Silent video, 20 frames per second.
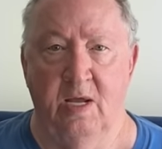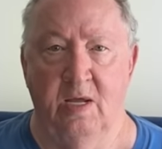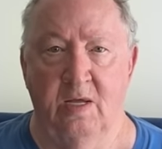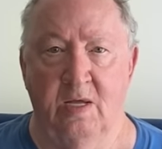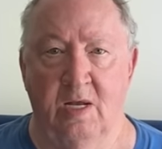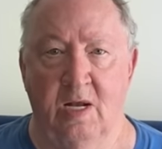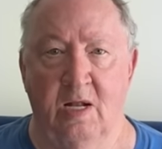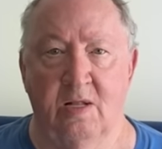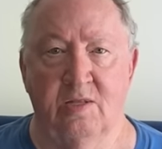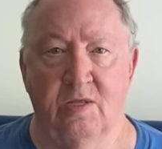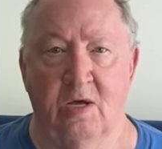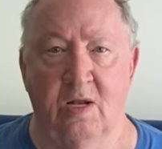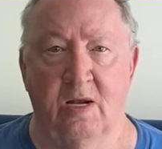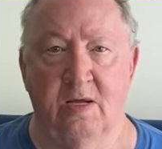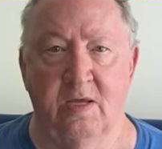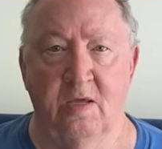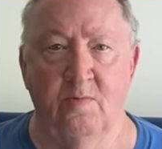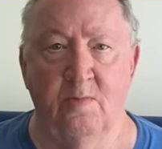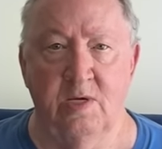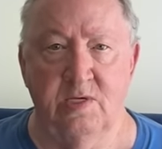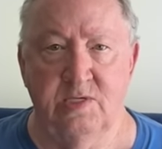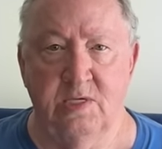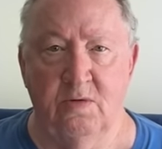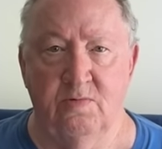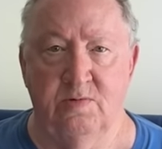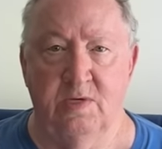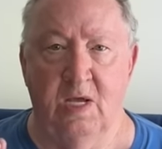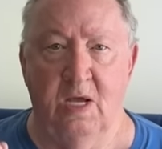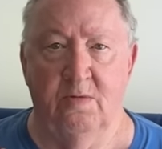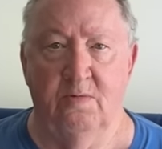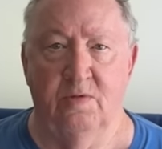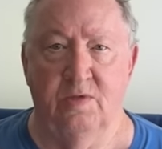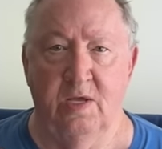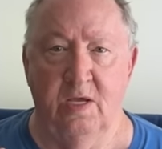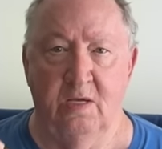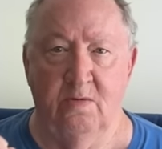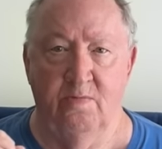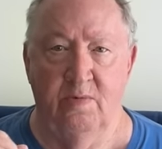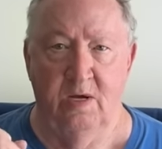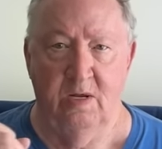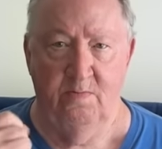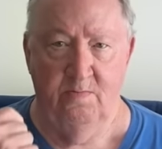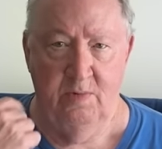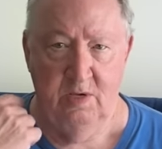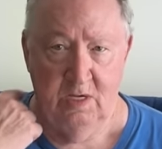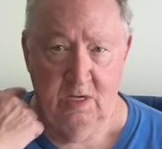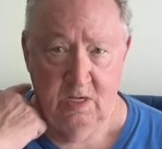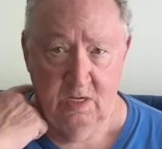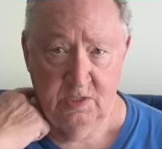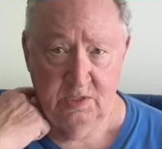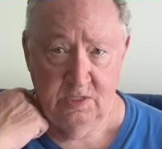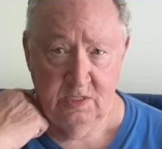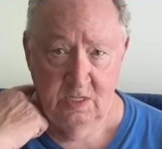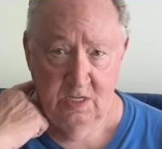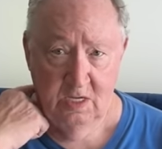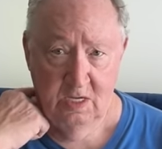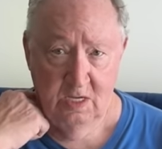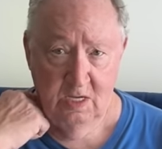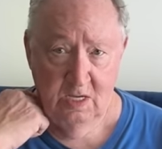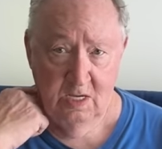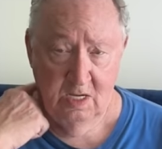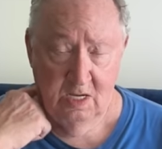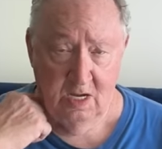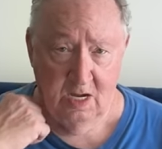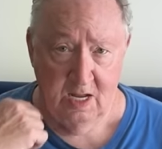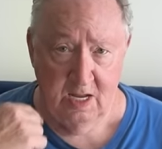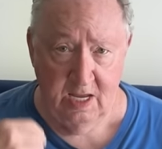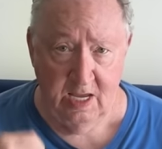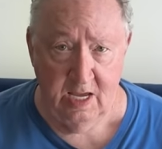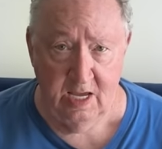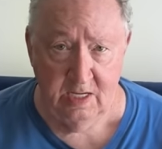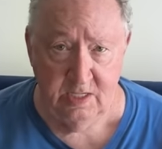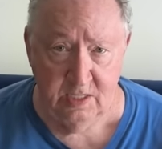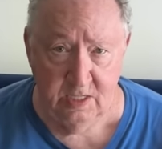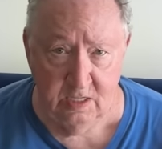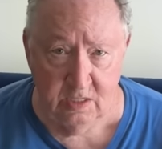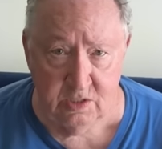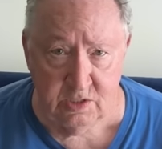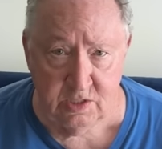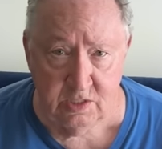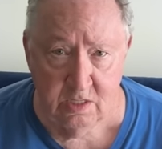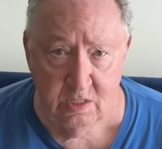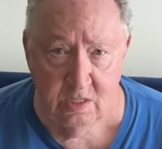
and I thought, I'll give myself time to think about it, because I had this